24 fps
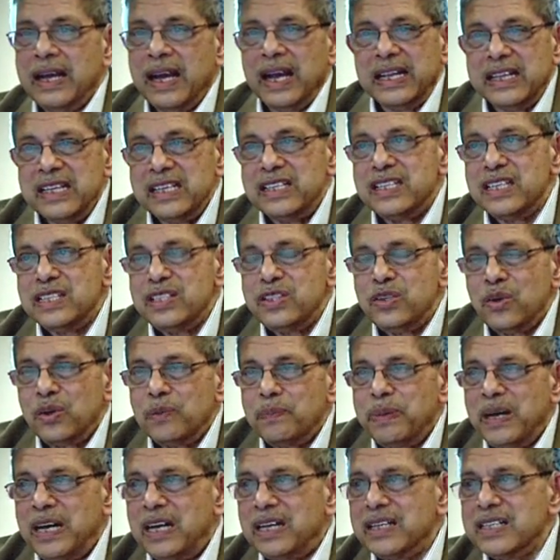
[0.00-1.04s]
And this is
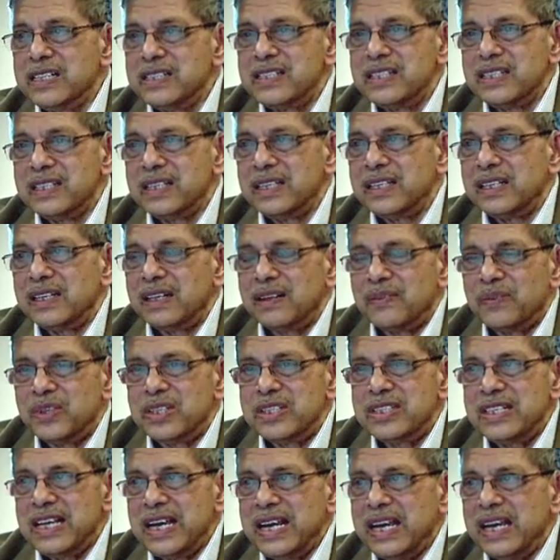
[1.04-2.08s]
John Parkinson
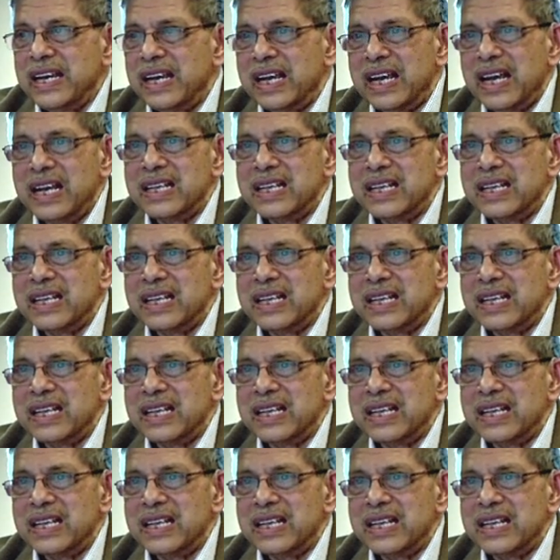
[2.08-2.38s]
was saying,